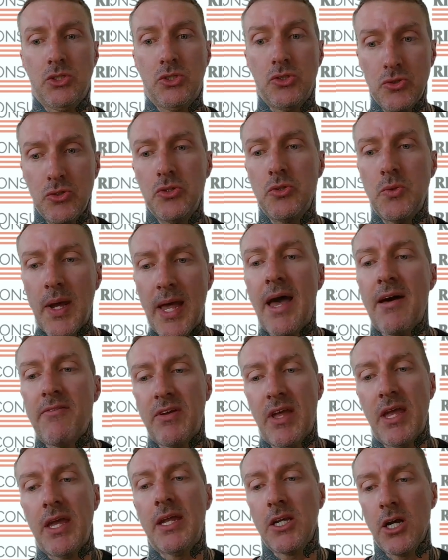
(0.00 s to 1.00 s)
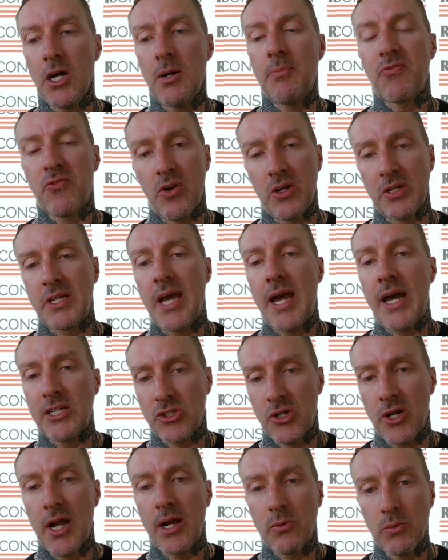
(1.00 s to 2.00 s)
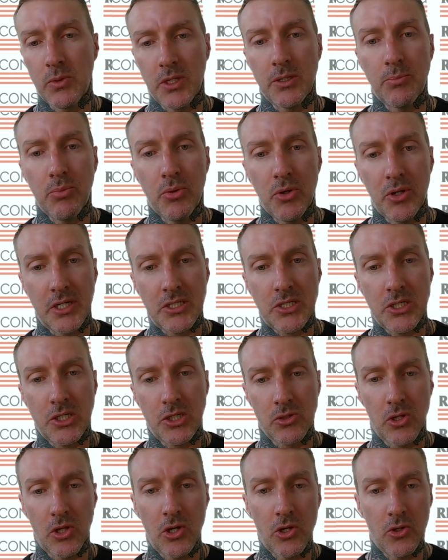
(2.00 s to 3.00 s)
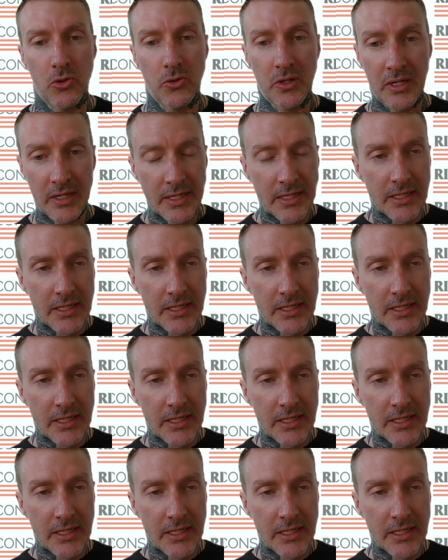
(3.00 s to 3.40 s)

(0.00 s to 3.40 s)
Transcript: do you have any upfront cash or equity to put into your loan?